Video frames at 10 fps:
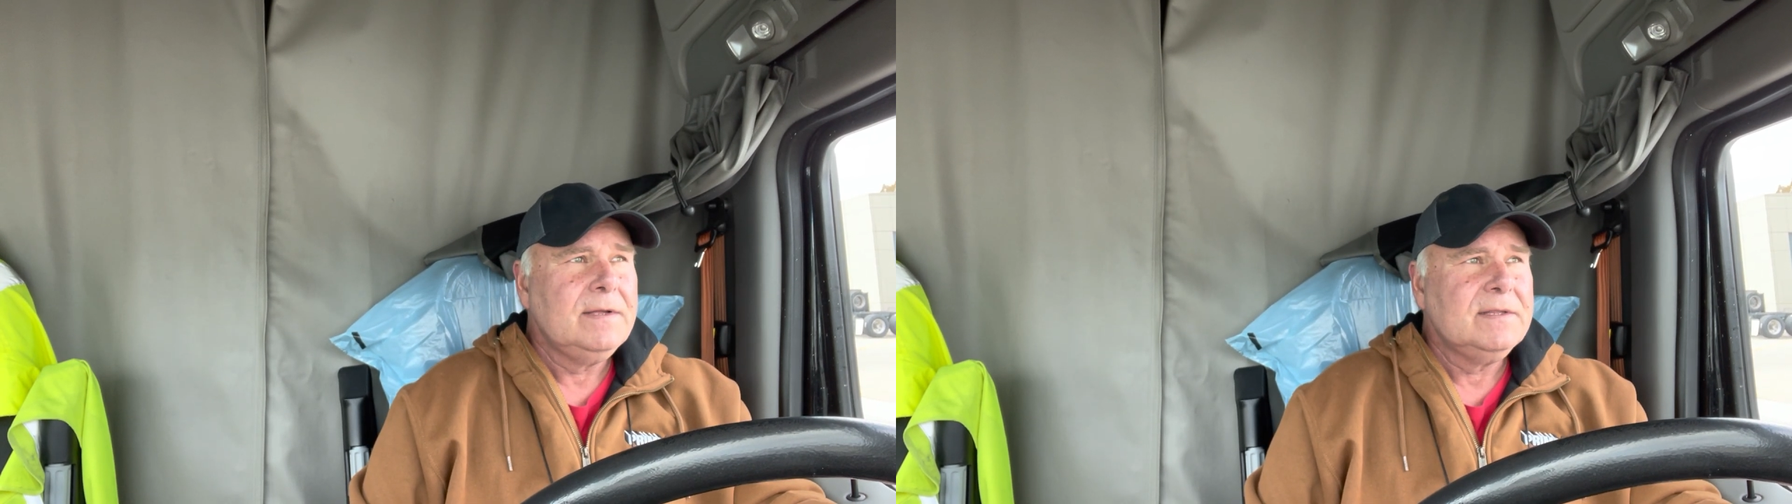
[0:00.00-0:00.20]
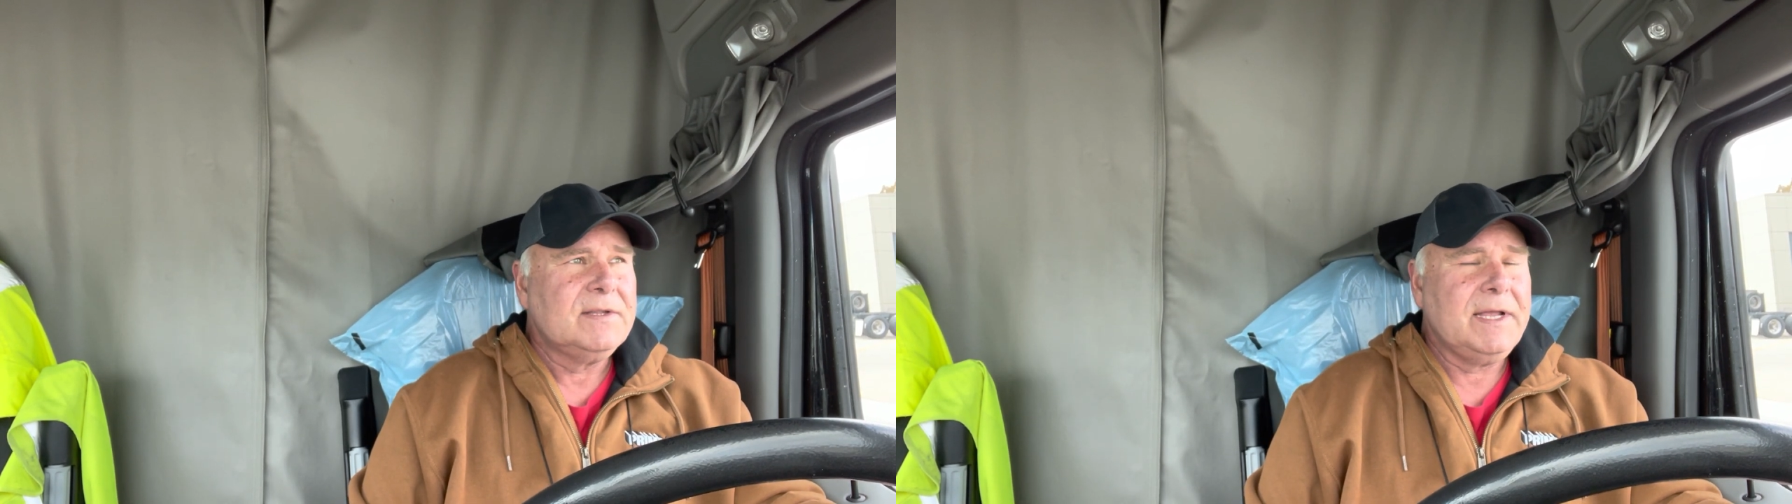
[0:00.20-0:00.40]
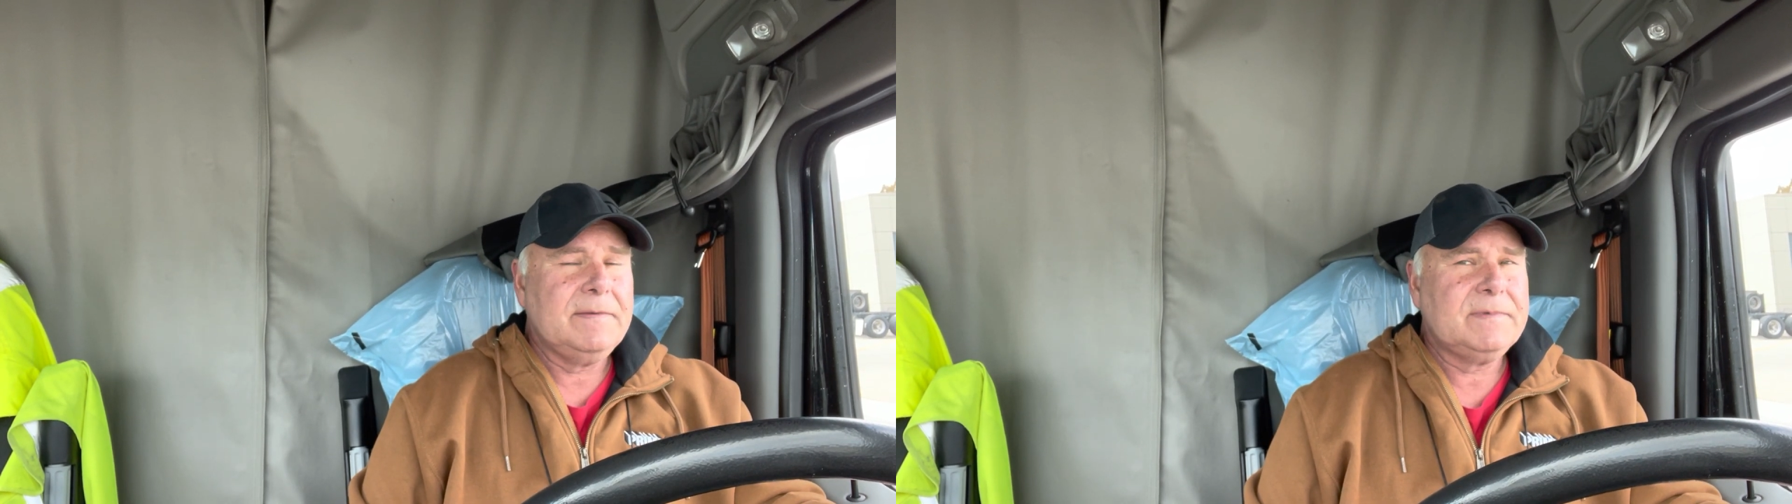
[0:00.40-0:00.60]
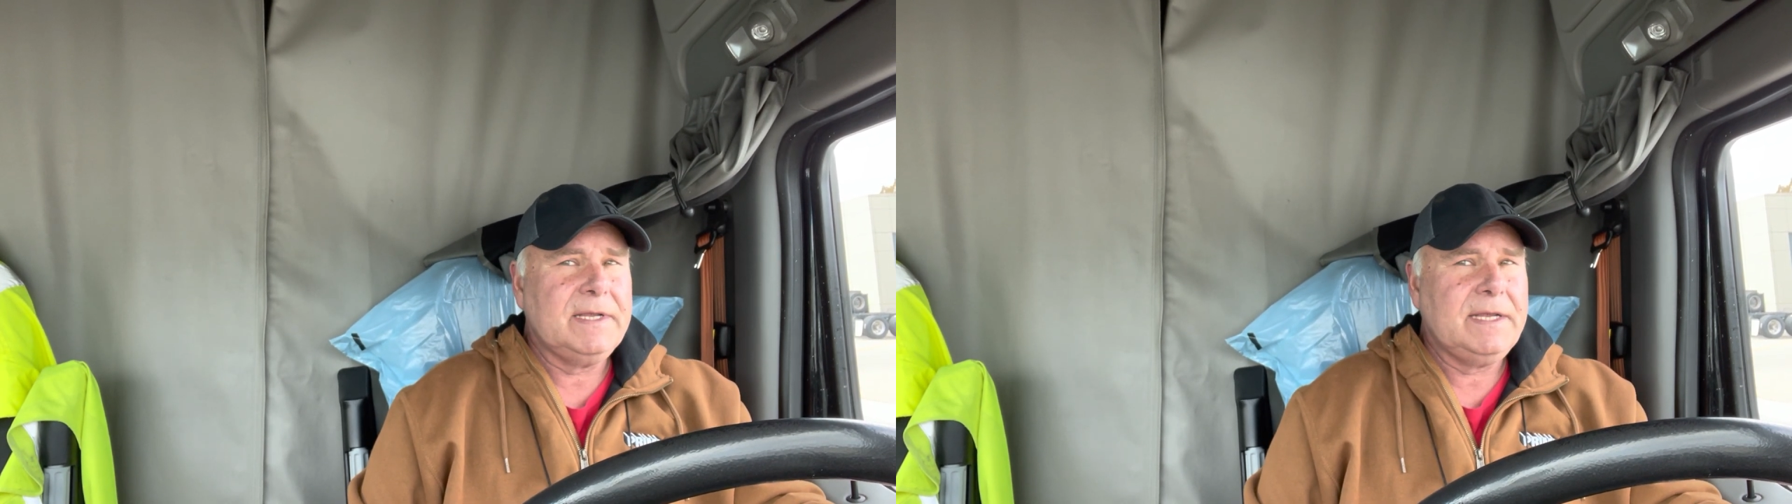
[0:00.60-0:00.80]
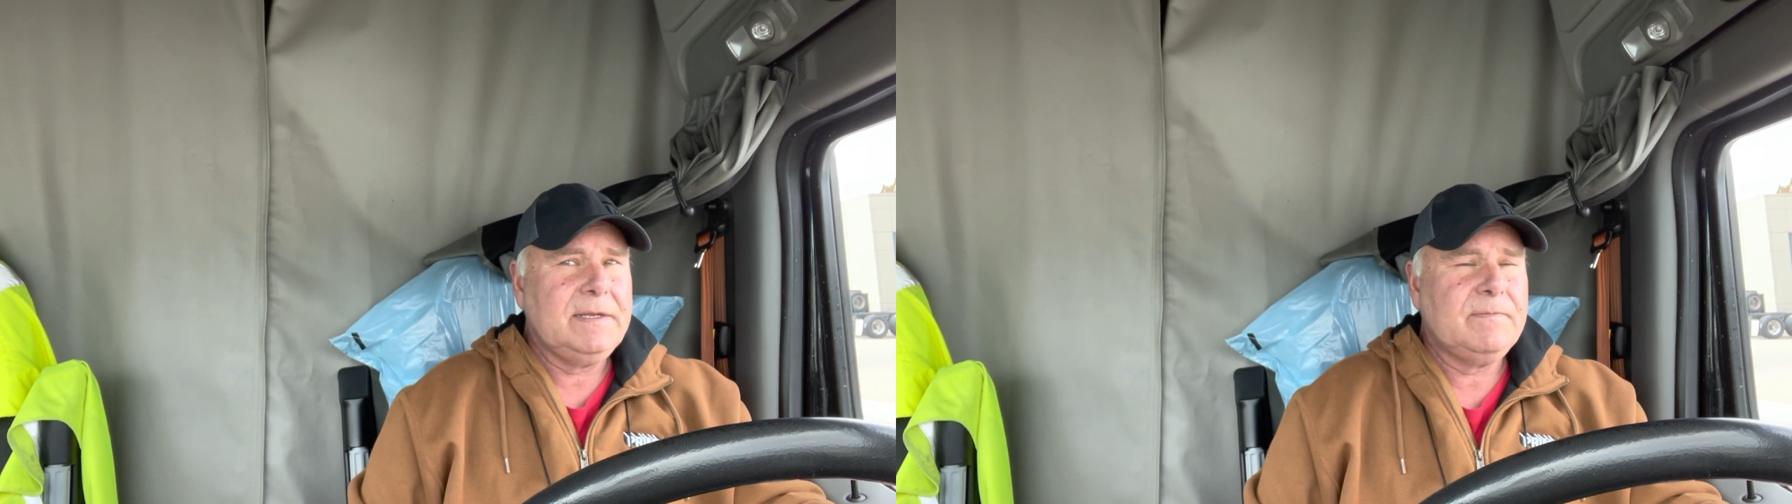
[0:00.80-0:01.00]

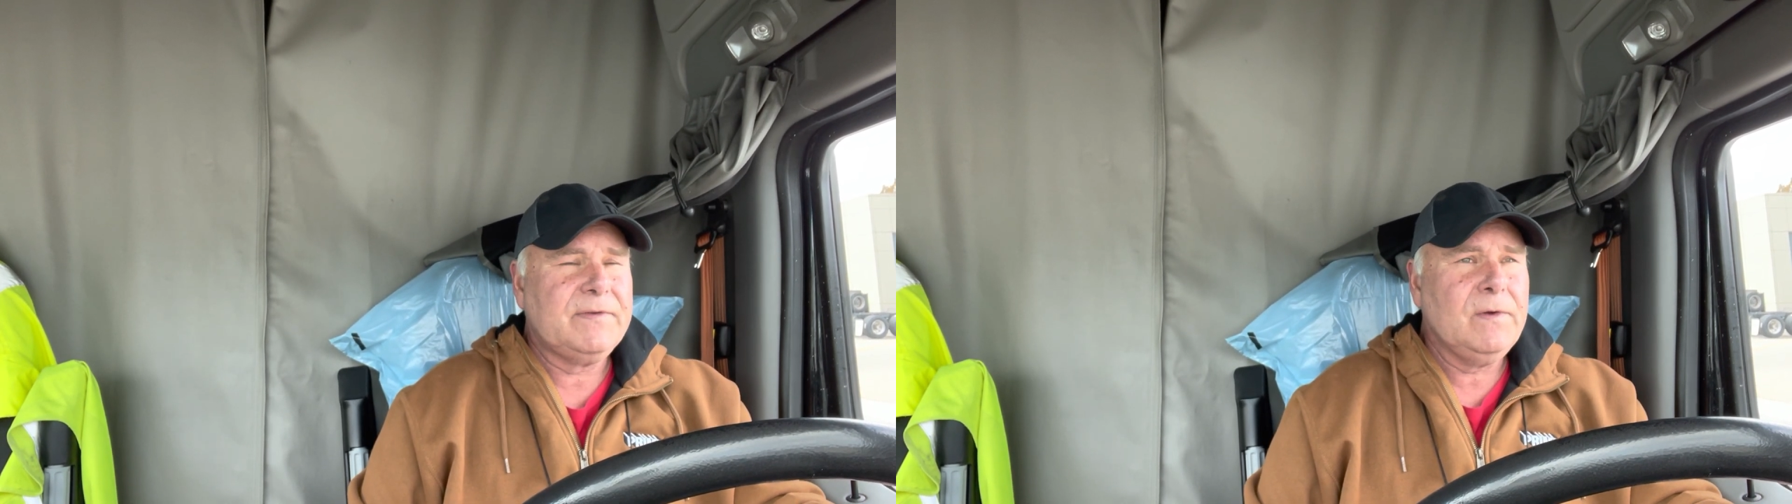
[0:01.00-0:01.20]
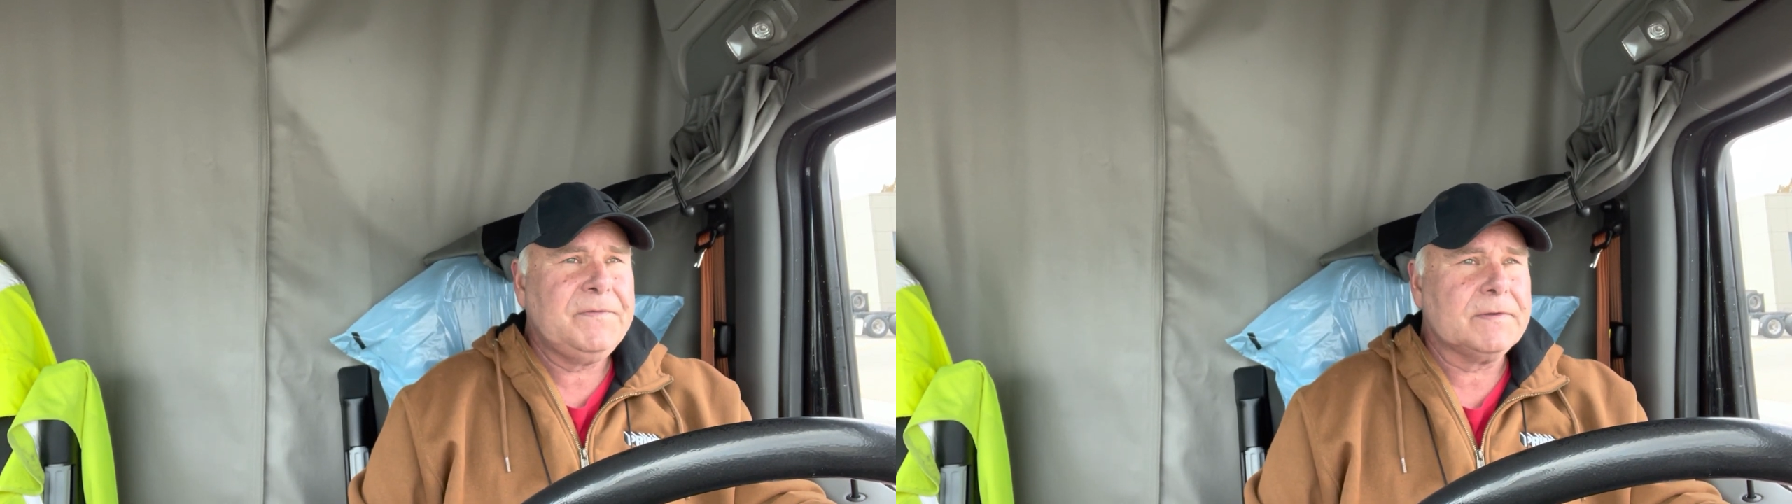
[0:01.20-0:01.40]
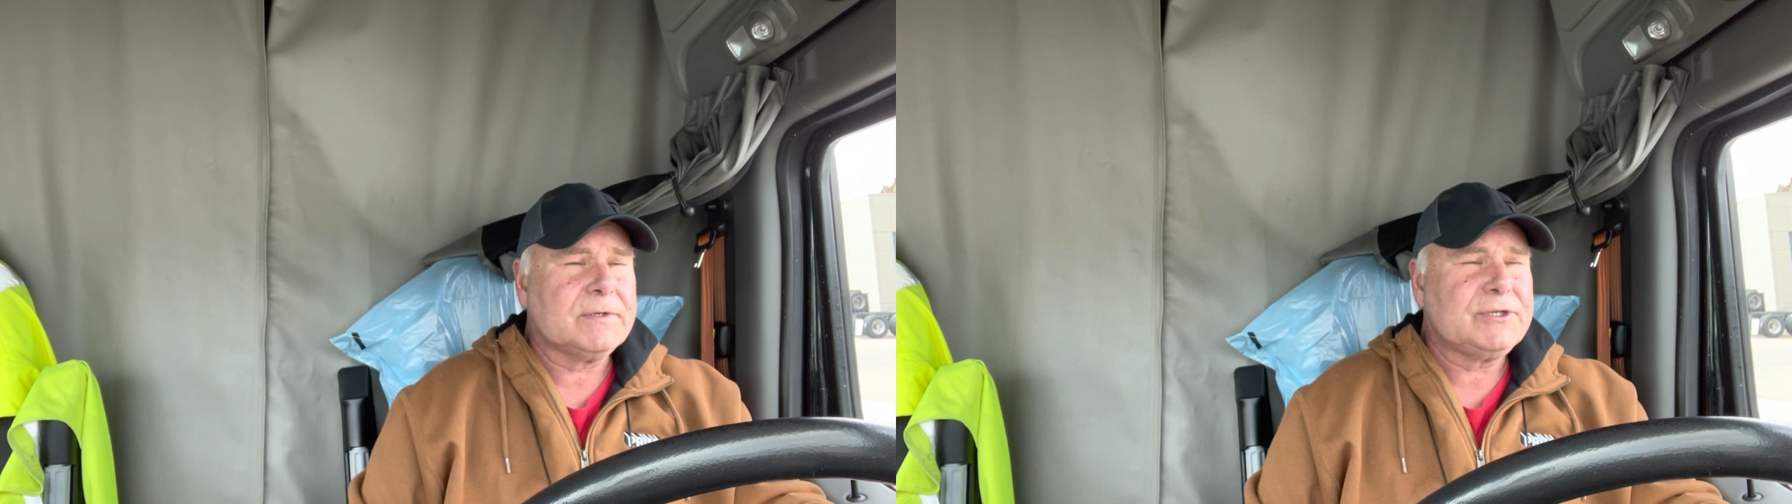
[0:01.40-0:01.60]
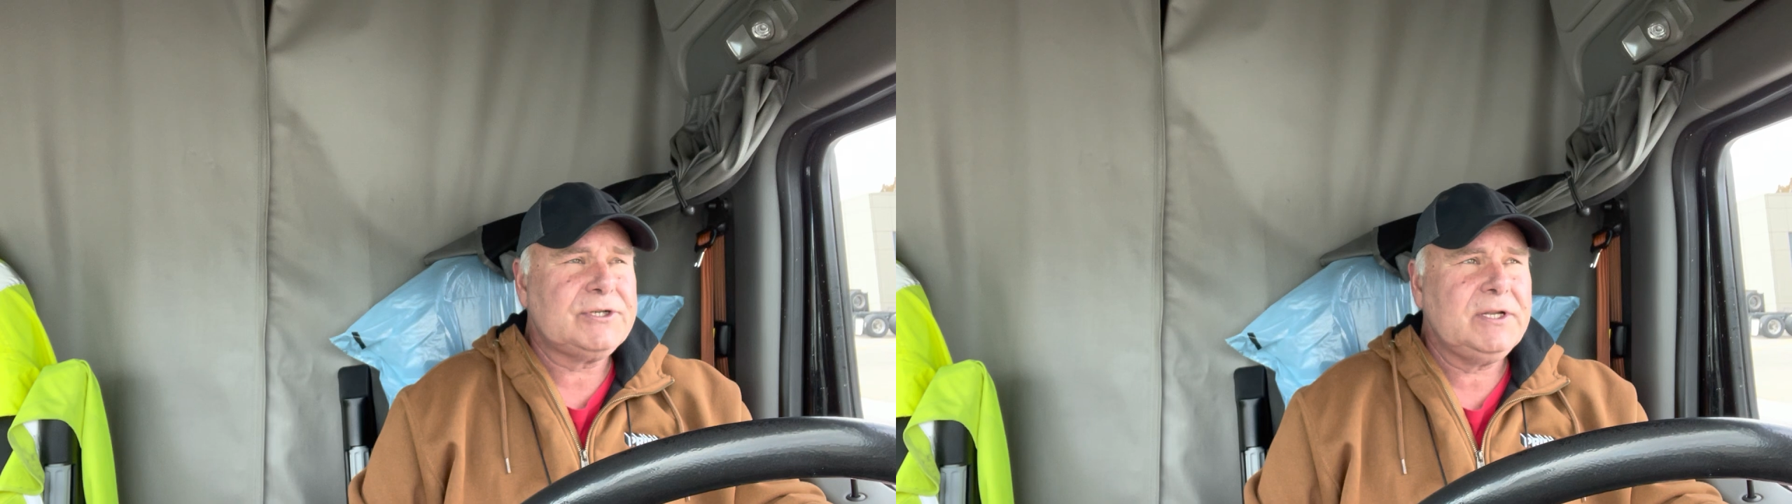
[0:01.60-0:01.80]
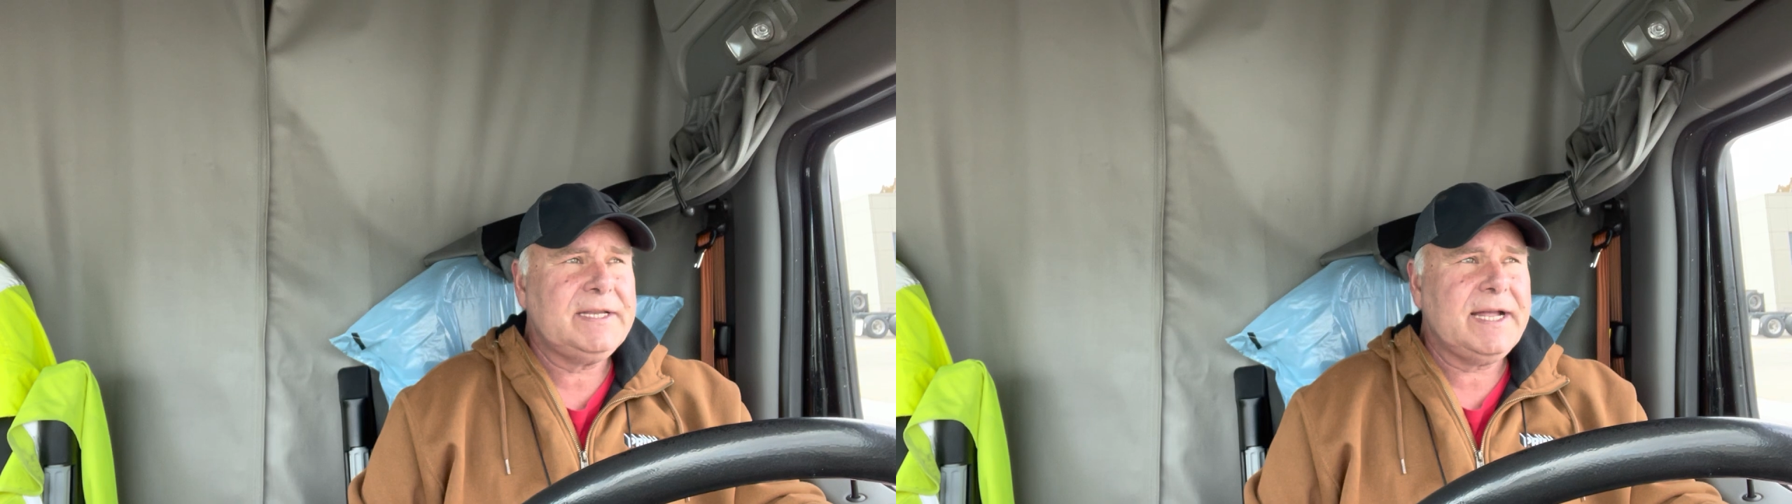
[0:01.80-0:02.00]
the fuel filter should